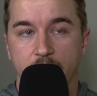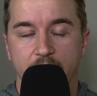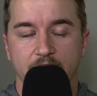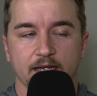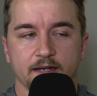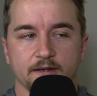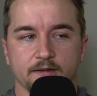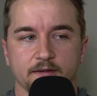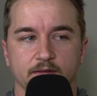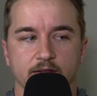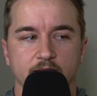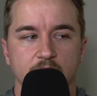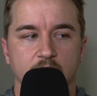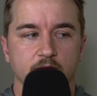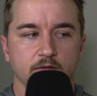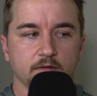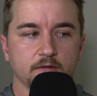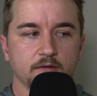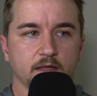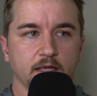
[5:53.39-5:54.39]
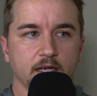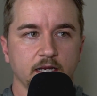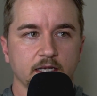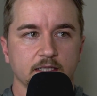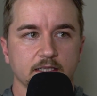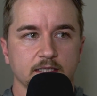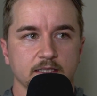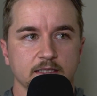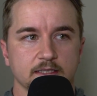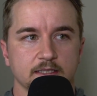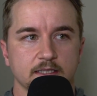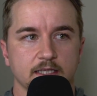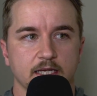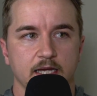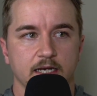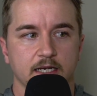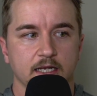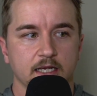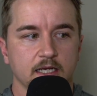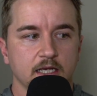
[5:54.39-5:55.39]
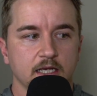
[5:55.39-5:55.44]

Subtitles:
And the other thing is that